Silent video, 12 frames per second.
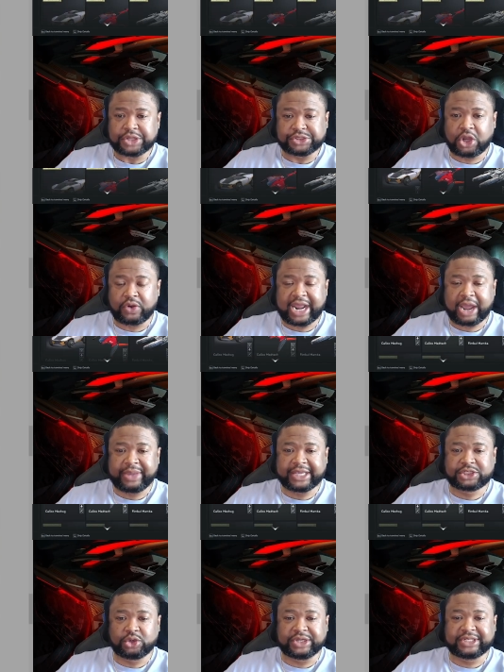So now we
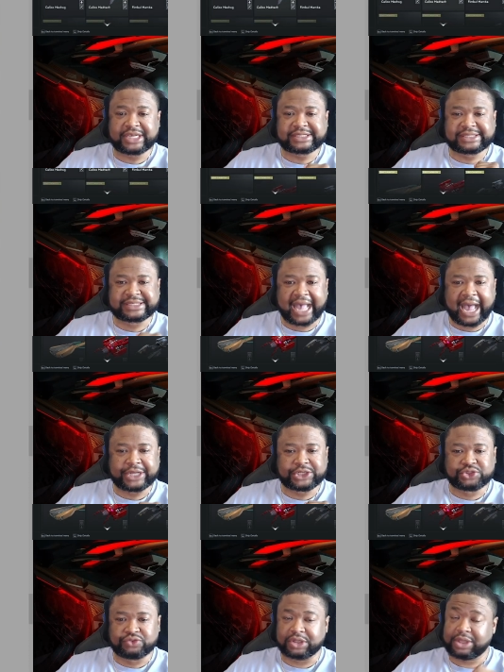get to it. Does
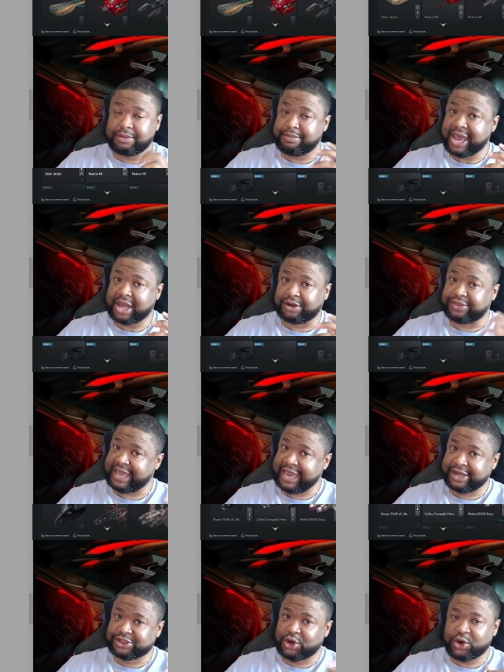size really matter? The
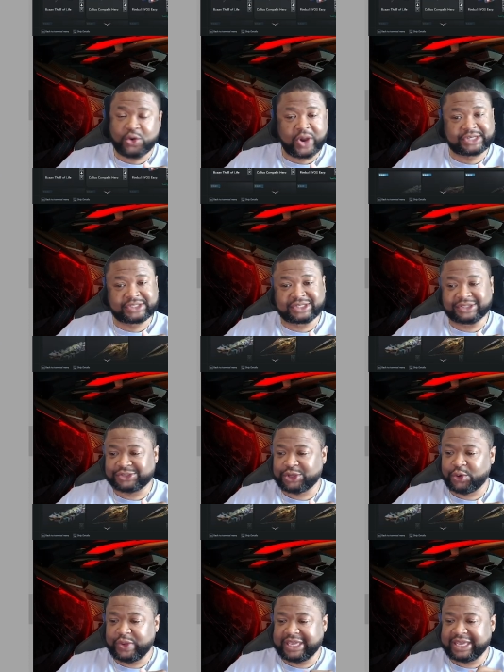age-old question.
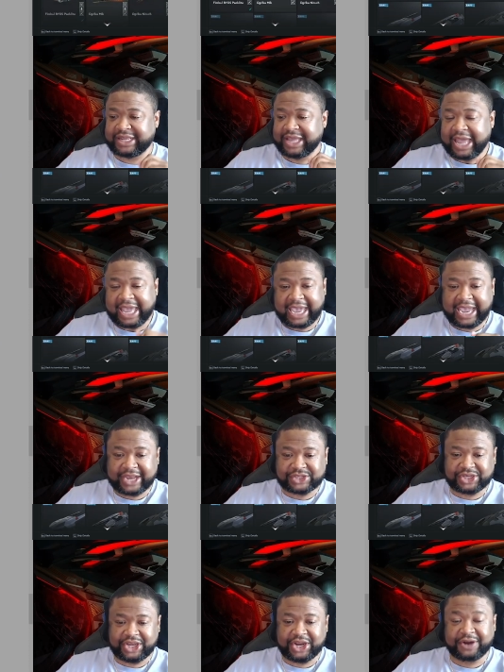So we get an
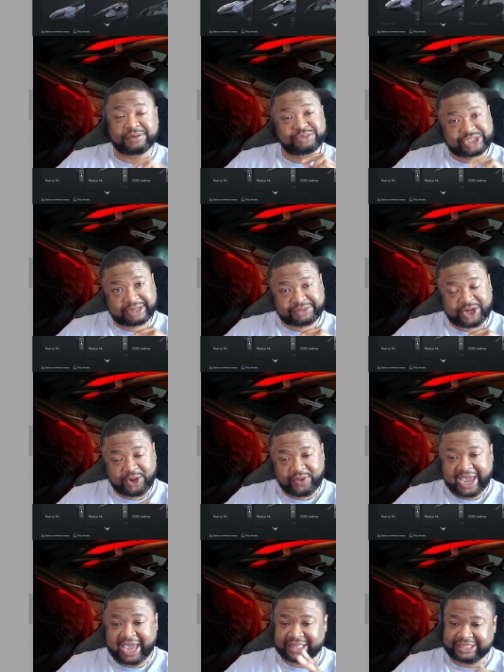answer here from
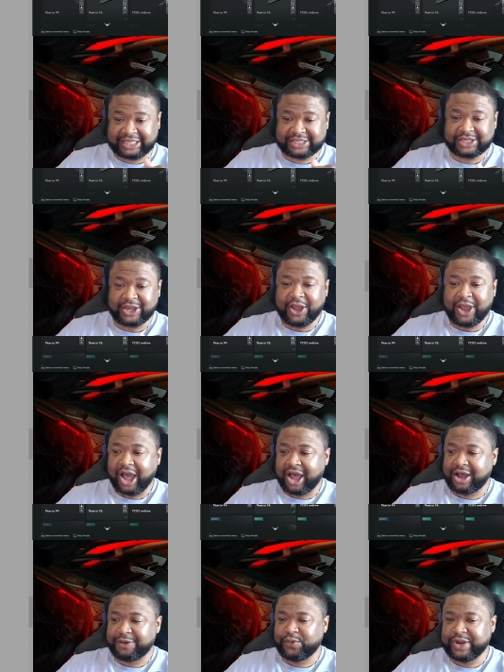Chipto, at least
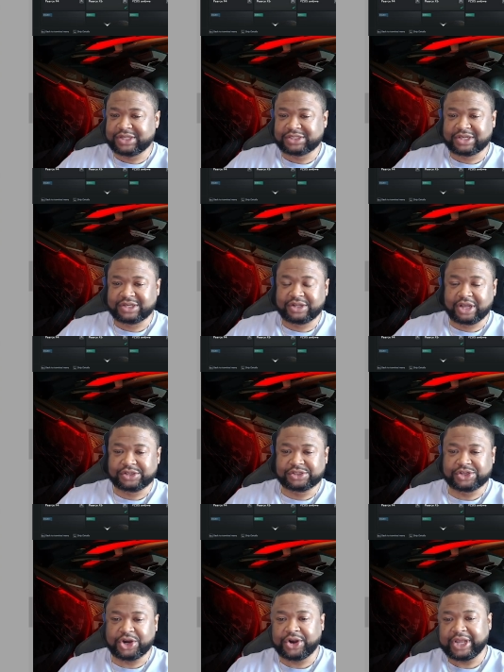when it's
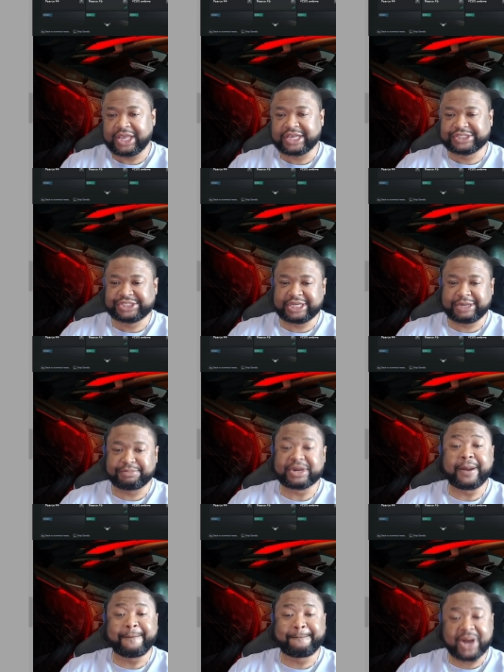concerning ship
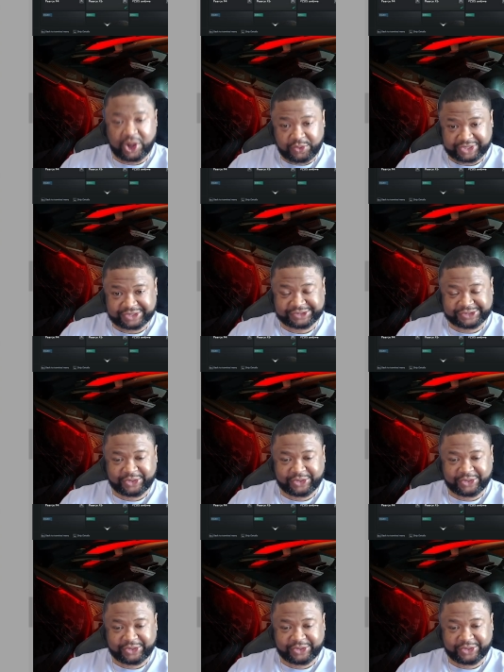components.